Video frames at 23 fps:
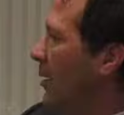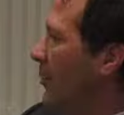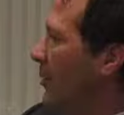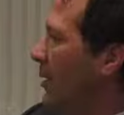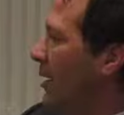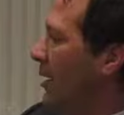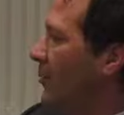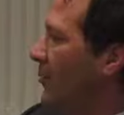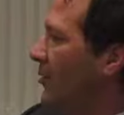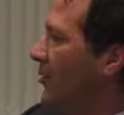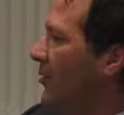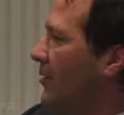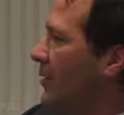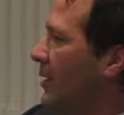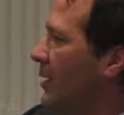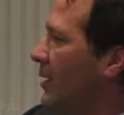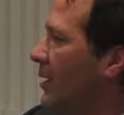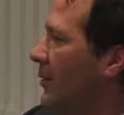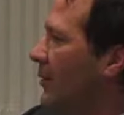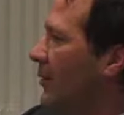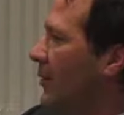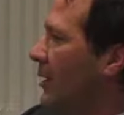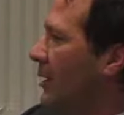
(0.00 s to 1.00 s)
perhaps
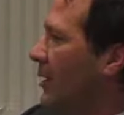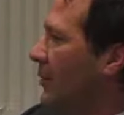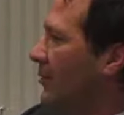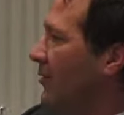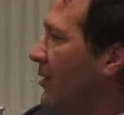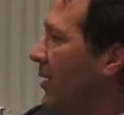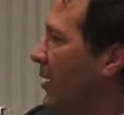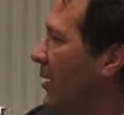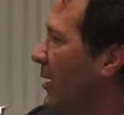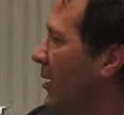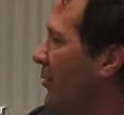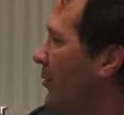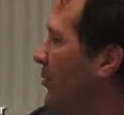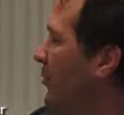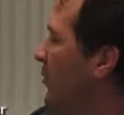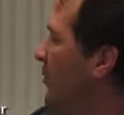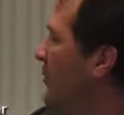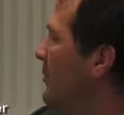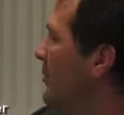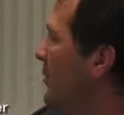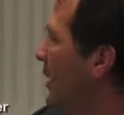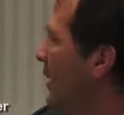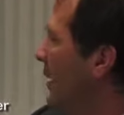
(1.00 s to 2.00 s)

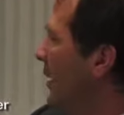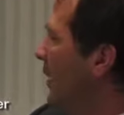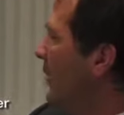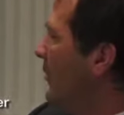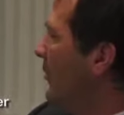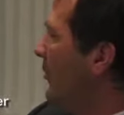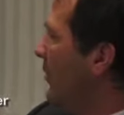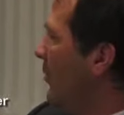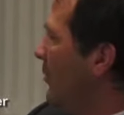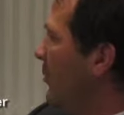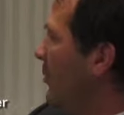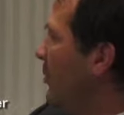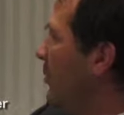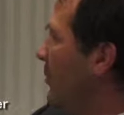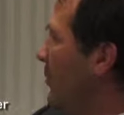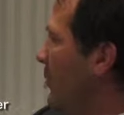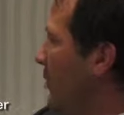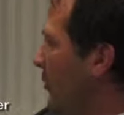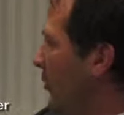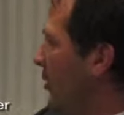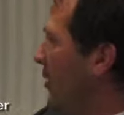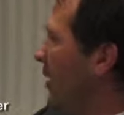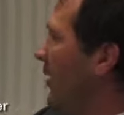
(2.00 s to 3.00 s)
telehealth, so
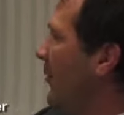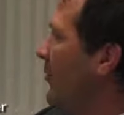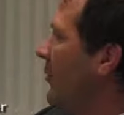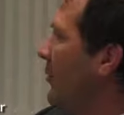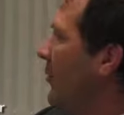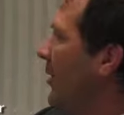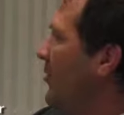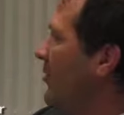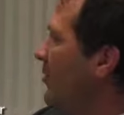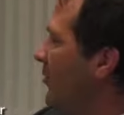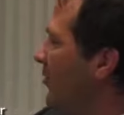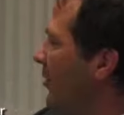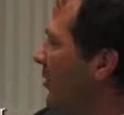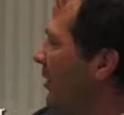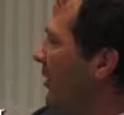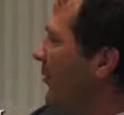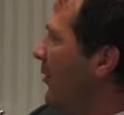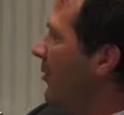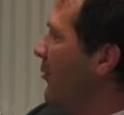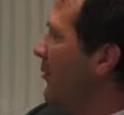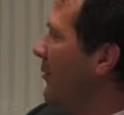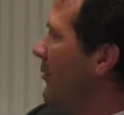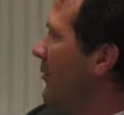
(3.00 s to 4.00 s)
looking after patients in
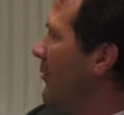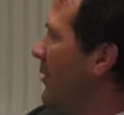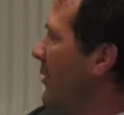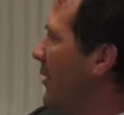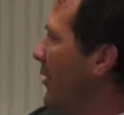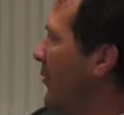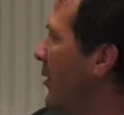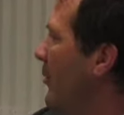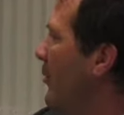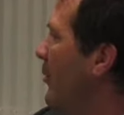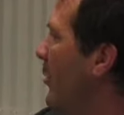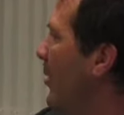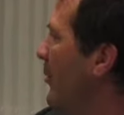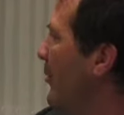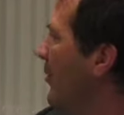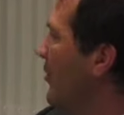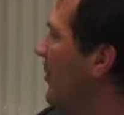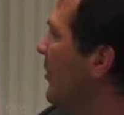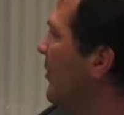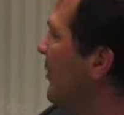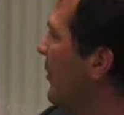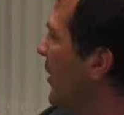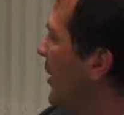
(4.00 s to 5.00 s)
their own
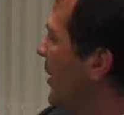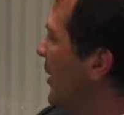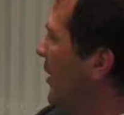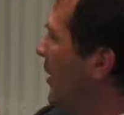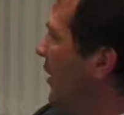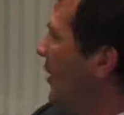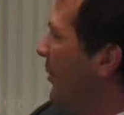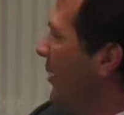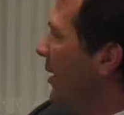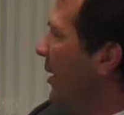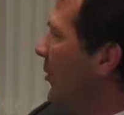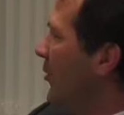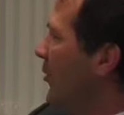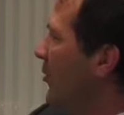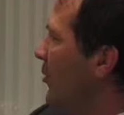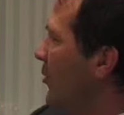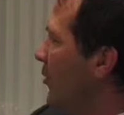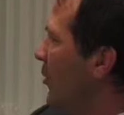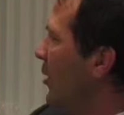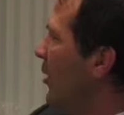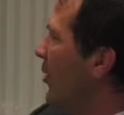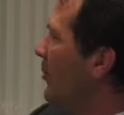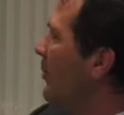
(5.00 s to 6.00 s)
premises, and being able to
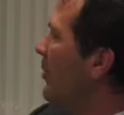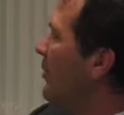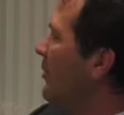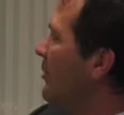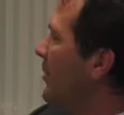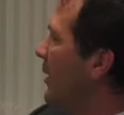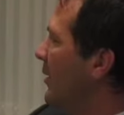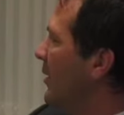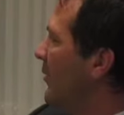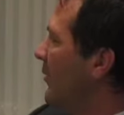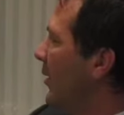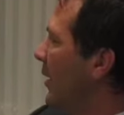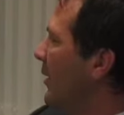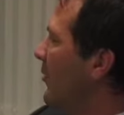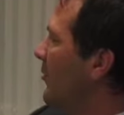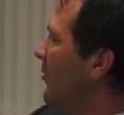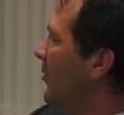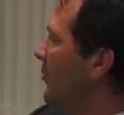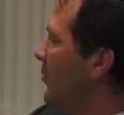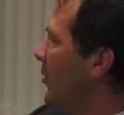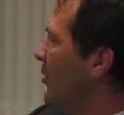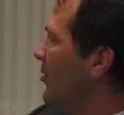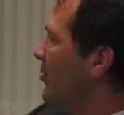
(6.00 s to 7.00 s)
hook up
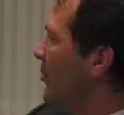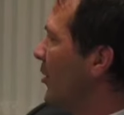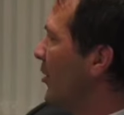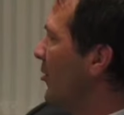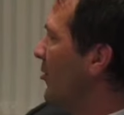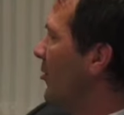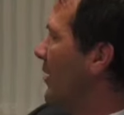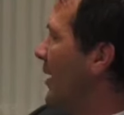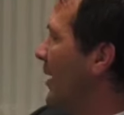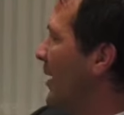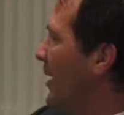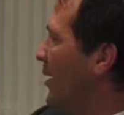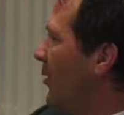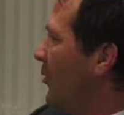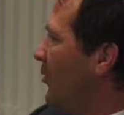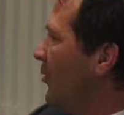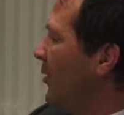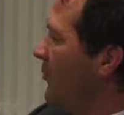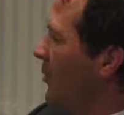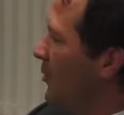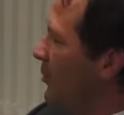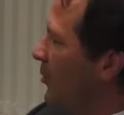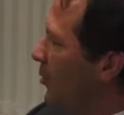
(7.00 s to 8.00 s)
devices which monitor their
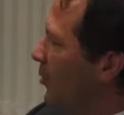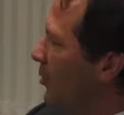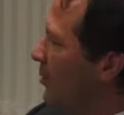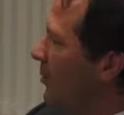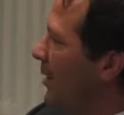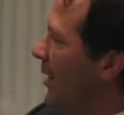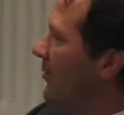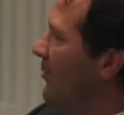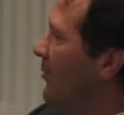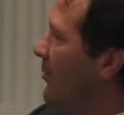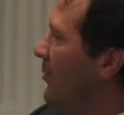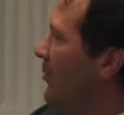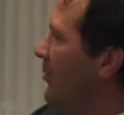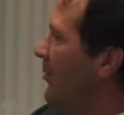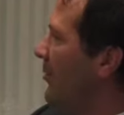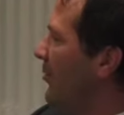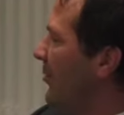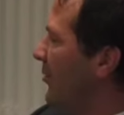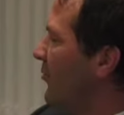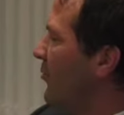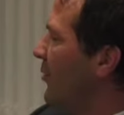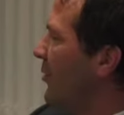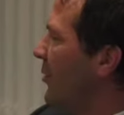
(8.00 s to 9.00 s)
health and report back to
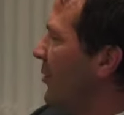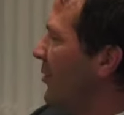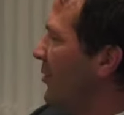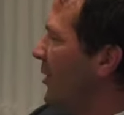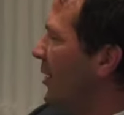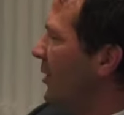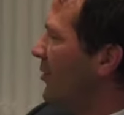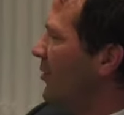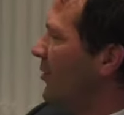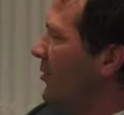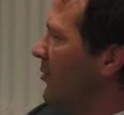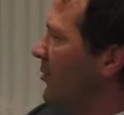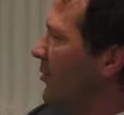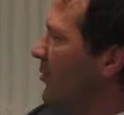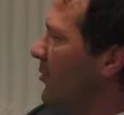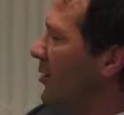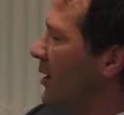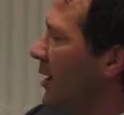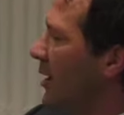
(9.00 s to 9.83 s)
central locations.